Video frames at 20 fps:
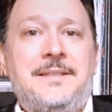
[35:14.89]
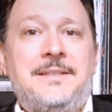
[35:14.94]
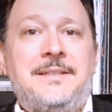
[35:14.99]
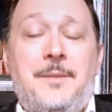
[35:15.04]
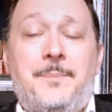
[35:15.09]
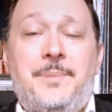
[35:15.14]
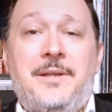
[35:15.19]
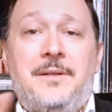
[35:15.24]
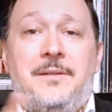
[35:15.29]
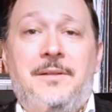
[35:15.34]
And
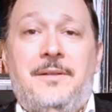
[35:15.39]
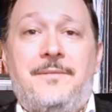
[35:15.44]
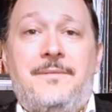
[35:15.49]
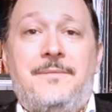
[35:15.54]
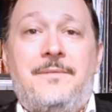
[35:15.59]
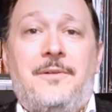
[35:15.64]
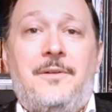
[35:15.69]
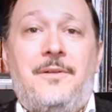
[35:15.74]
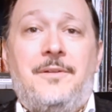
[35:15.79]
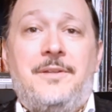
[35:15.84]
the appeal
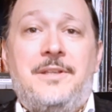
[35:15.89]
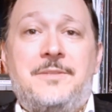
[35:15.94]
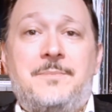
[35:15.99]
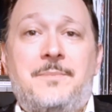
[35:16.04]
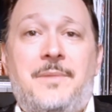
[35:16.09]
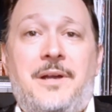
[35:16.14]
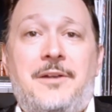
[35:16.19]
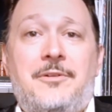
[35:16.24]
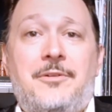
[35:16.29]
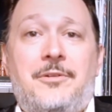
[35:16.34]
of all
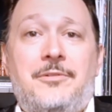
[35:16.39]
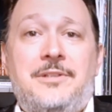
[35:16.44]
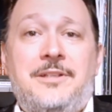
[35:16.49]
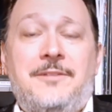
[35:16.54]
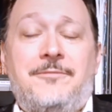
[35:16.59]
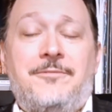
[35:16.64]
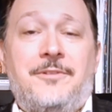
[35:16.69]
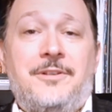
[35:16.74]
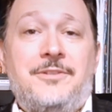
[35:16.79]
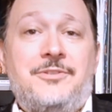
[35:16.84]
these
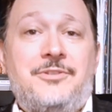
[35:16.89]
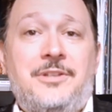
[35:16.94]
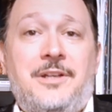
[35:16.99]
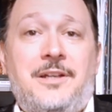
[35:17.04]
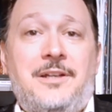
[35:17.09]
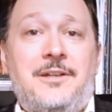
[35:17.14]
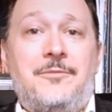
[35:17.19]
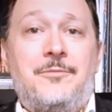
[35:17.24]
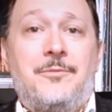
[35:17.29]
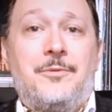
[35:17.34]

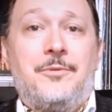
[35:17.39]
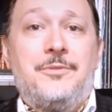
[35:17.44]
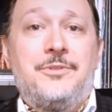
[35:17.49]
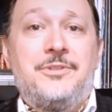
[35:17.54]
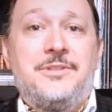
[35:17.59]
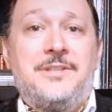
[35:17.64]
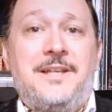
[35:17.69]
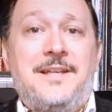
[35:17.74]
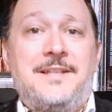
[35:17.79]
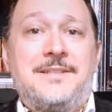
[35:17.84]
micro-differentiated
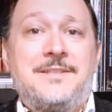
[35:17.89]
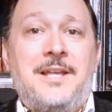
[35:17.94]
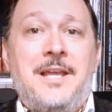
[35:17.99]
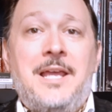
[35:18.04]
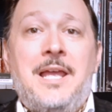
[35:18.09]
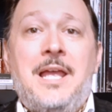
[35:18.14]
rule sets